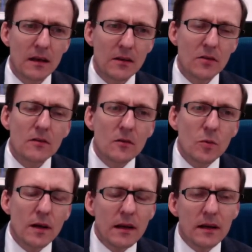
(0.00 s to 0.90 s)
Using
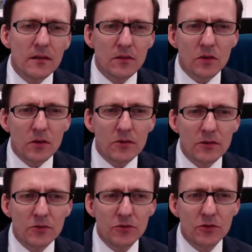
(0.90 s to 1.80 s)
wikis is also
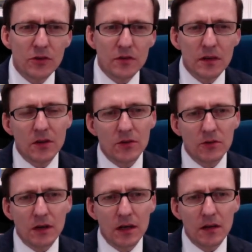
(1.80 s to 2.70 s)
introducing you
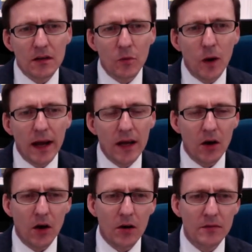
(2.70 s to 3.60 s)
to another way
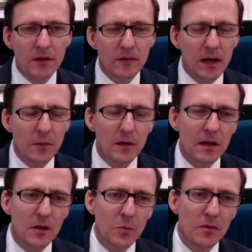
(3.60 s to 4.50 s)
of developing
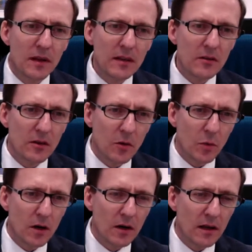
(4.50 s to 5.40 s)
and presenting your
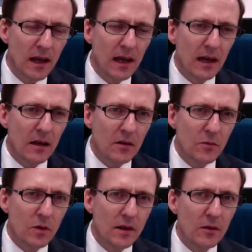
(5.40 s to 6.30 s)
work and of
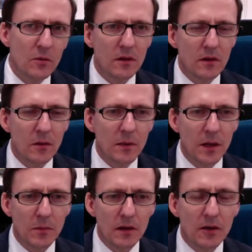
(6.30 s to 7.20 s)
working with other
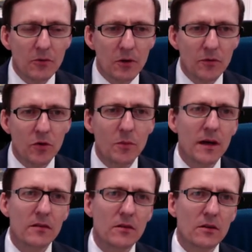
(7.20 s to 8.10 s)
people in group
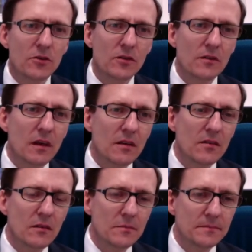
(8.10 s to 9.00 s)
formats such as this.